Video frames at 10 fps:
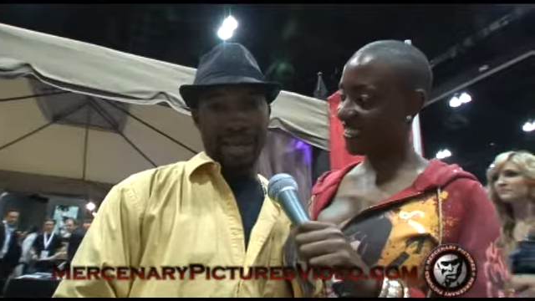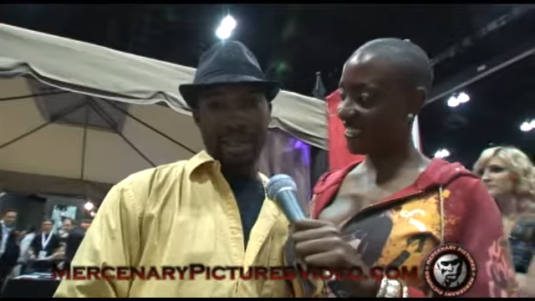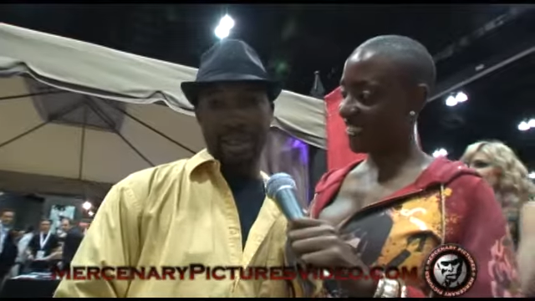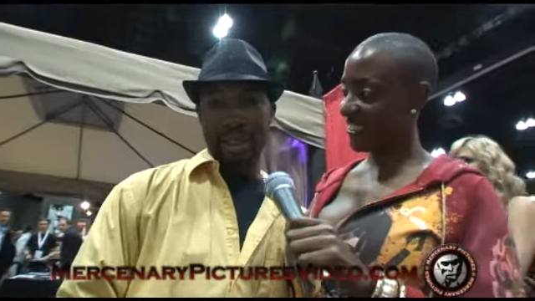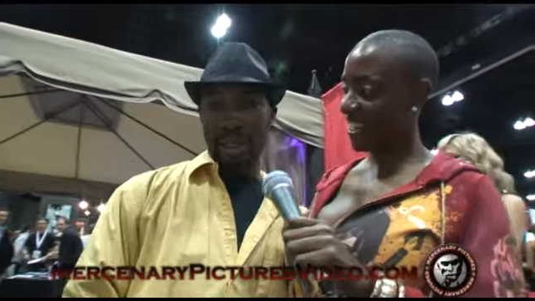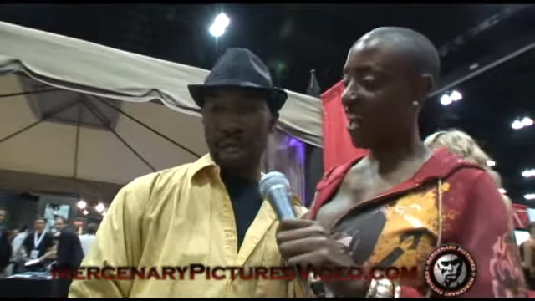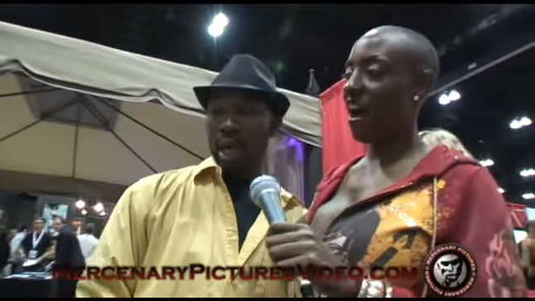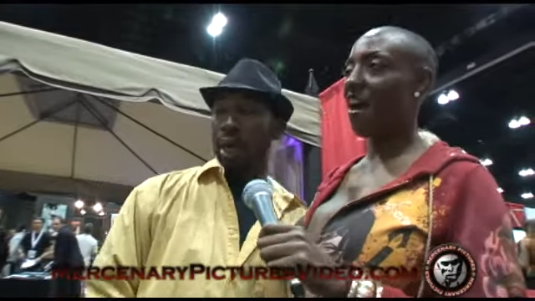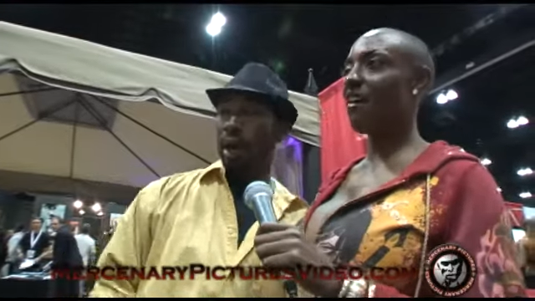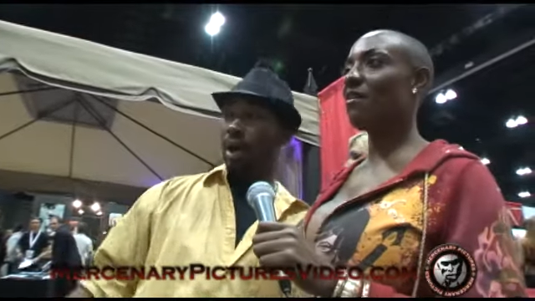Speaker 1: X.
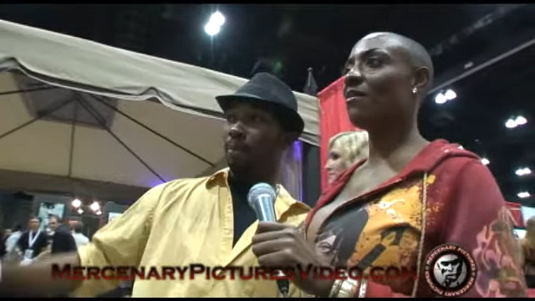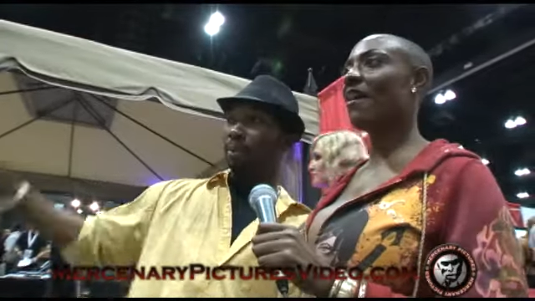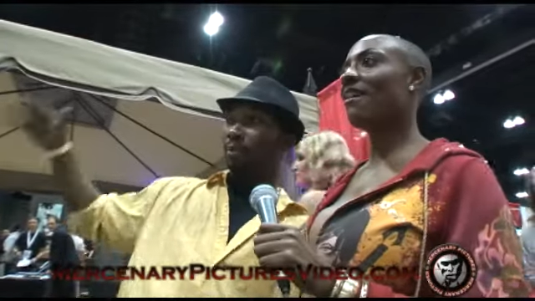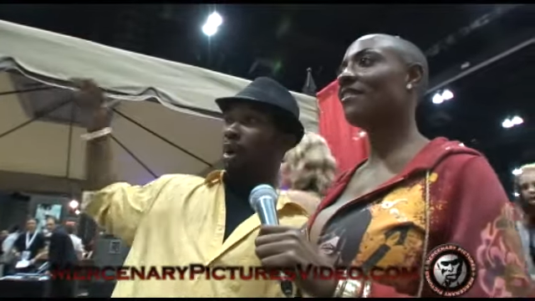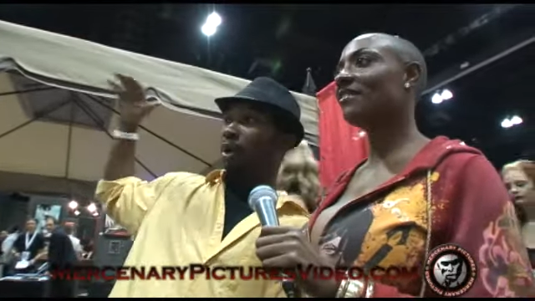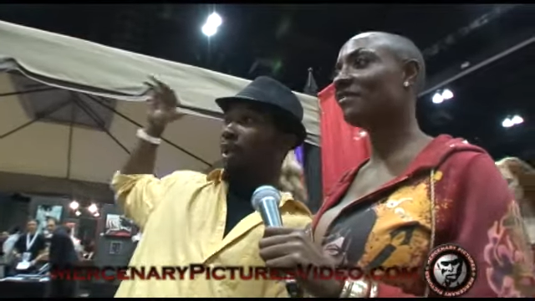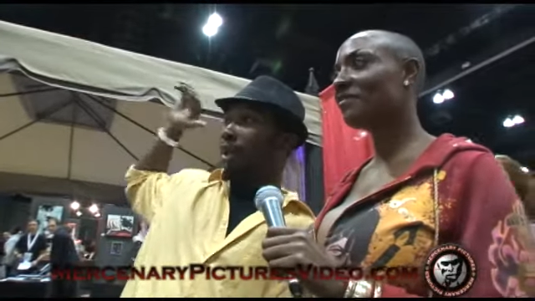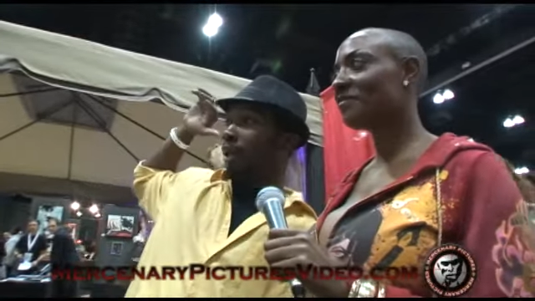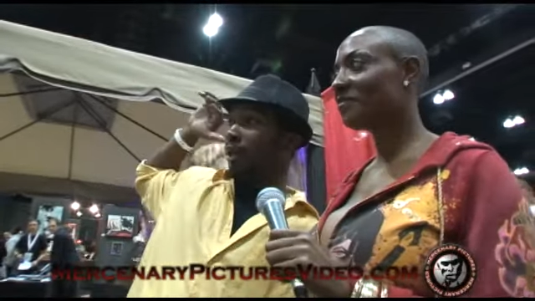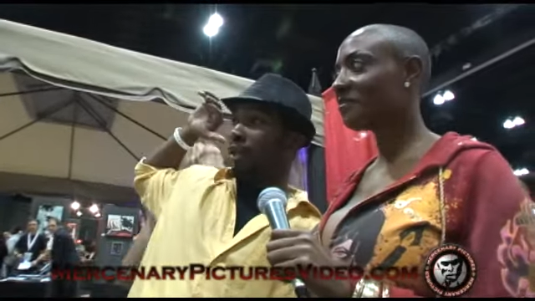I am wow.
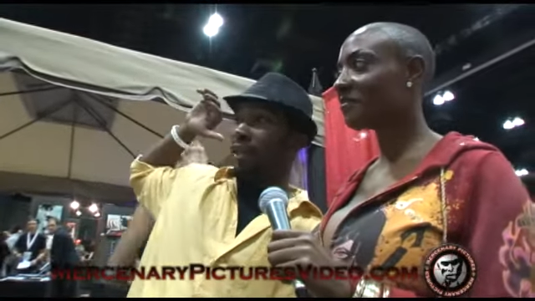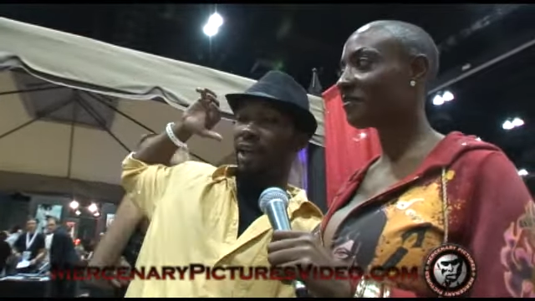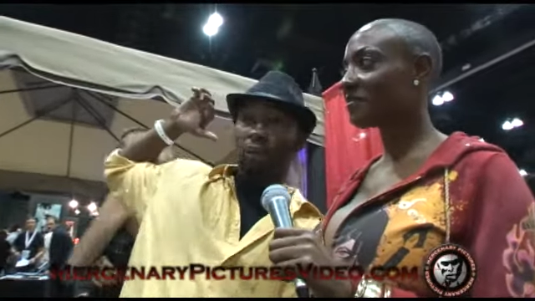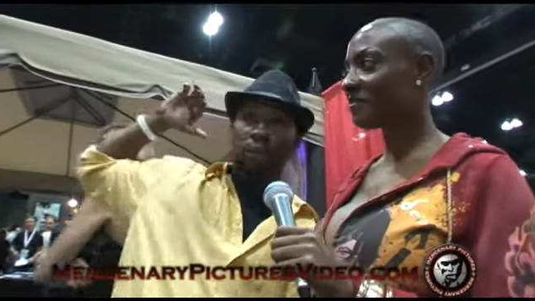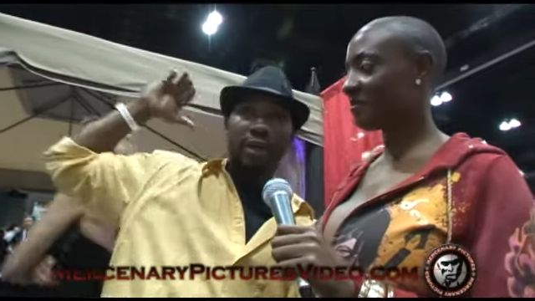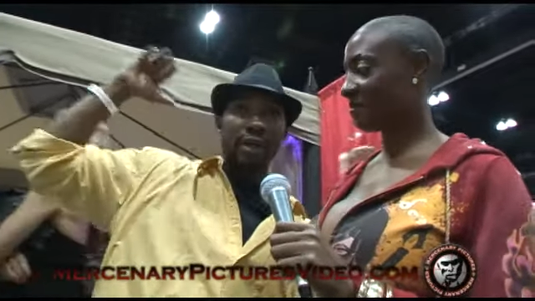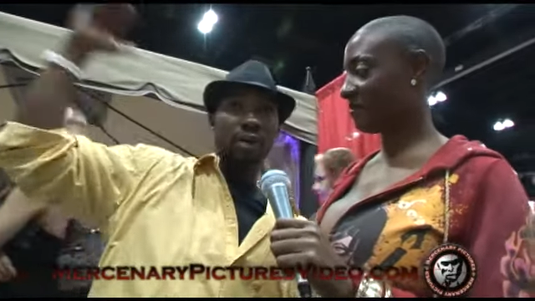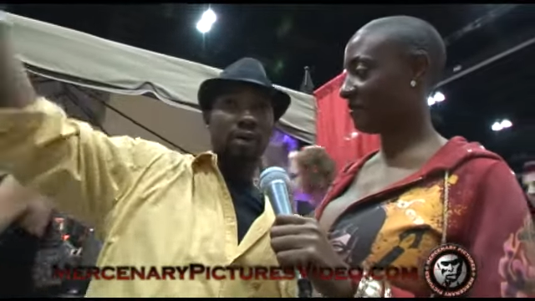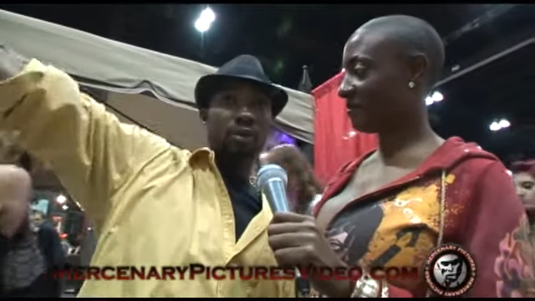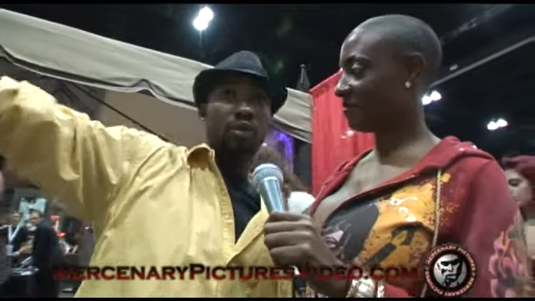promoting Get
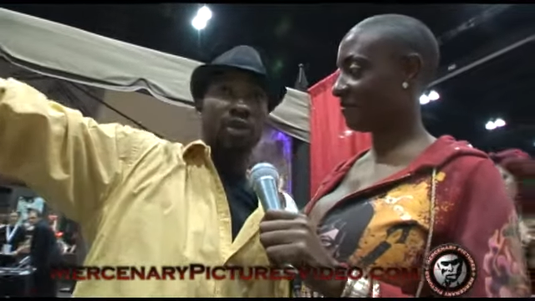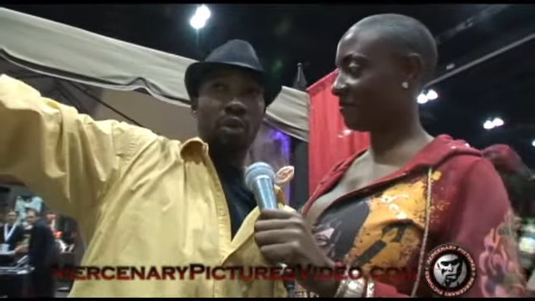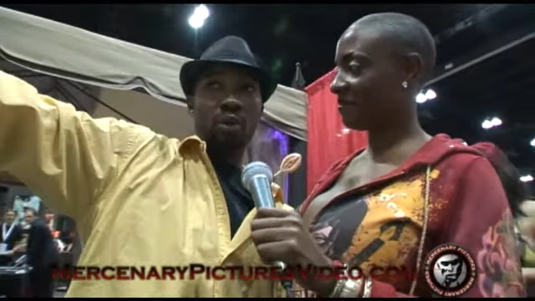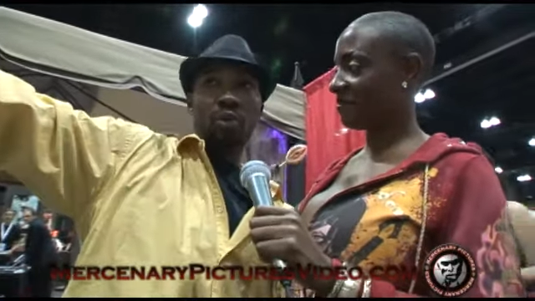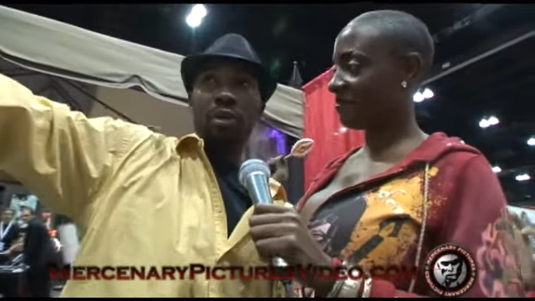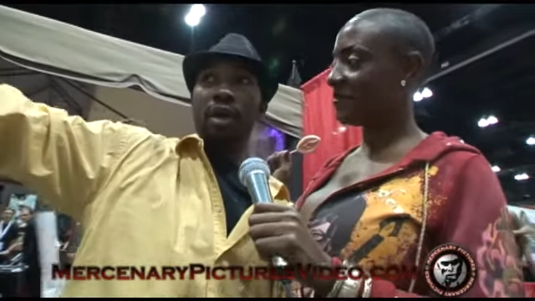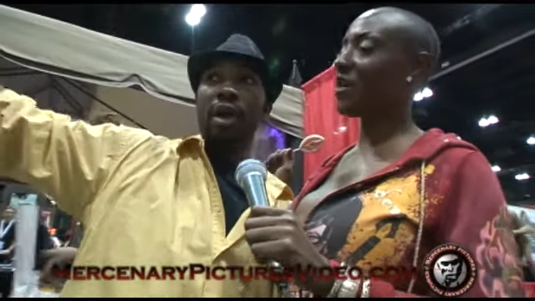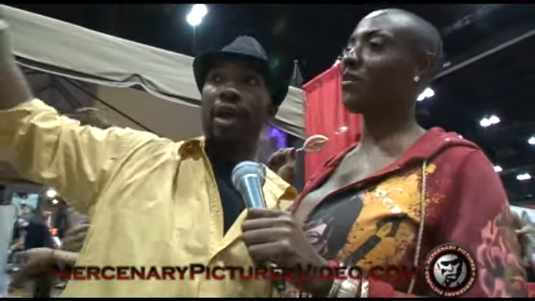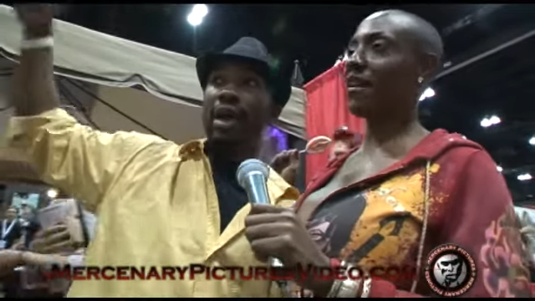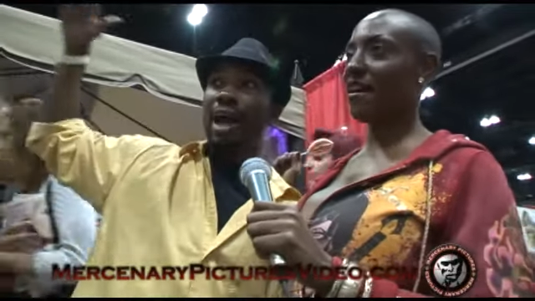Real 2. Okay.
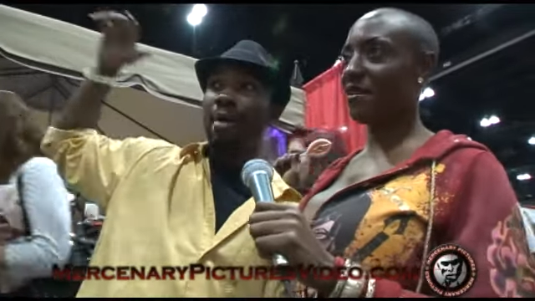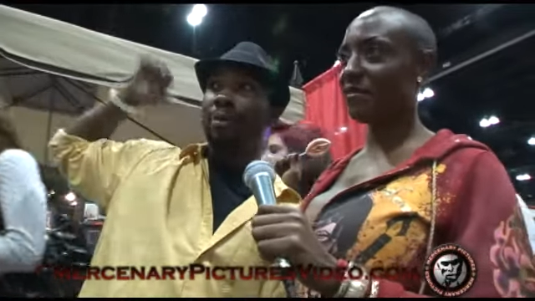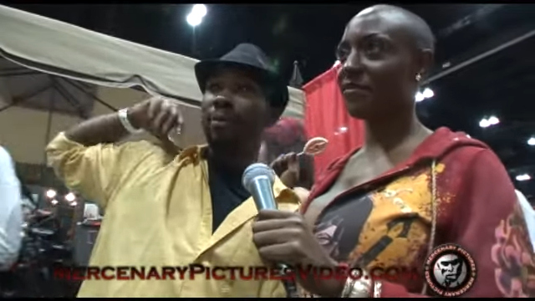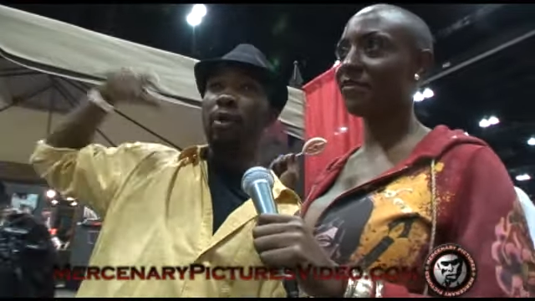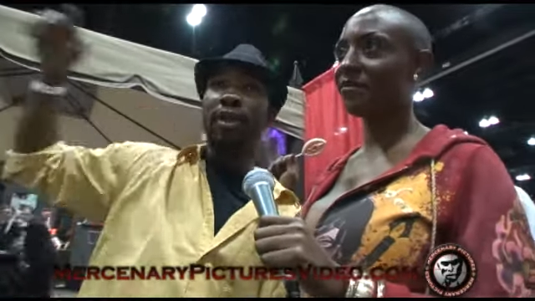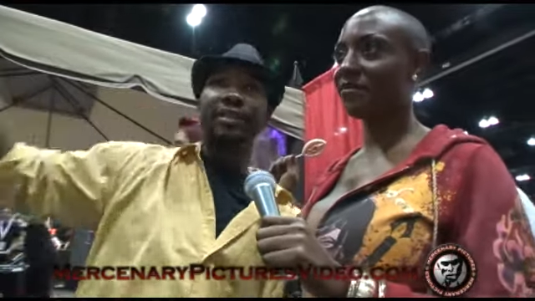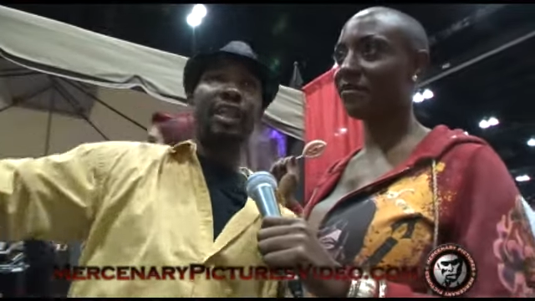And I am promoting